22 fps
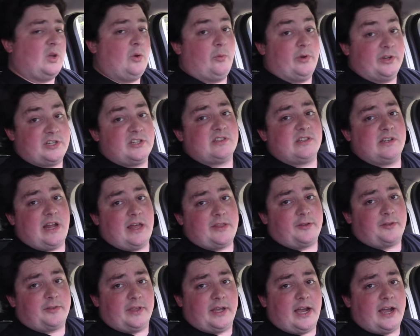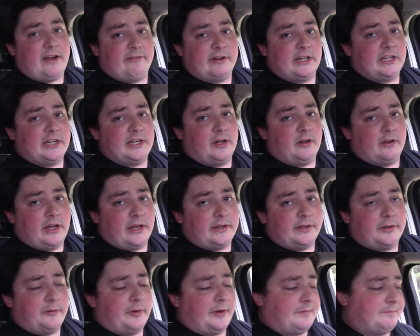which is another thing I really don't
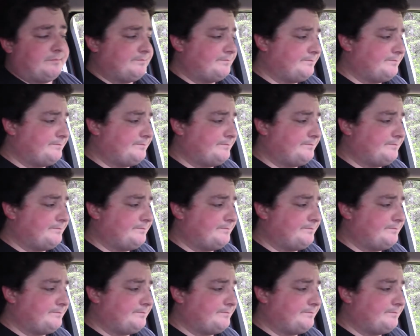like doing.